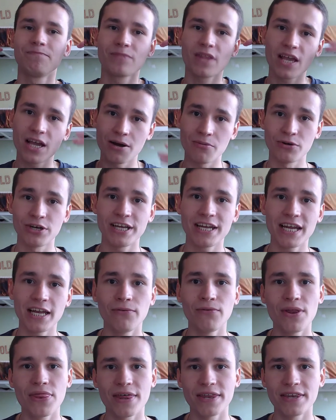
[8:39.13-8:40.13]
communicate
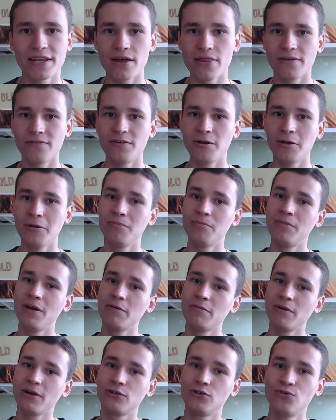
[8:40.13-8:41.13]
with another
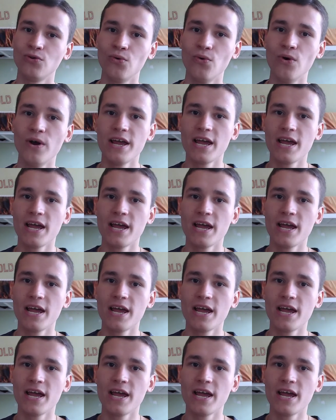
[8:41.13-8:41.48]
people to